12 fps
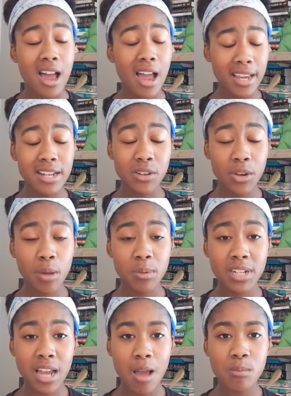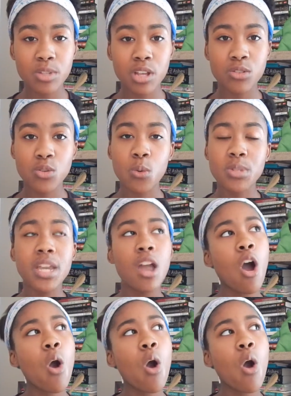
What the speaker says: I can tell you how many times a school will say,